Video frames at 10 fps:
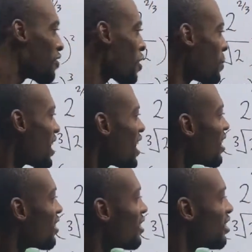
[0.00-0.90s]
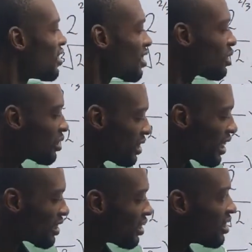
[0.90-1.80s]
From here, looking
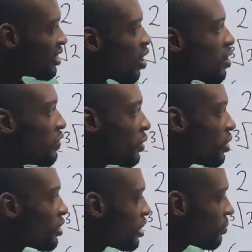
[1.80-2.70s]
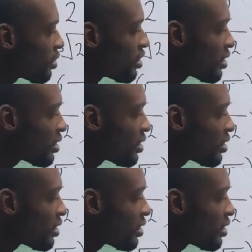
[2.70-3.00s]
at the law of logarithm,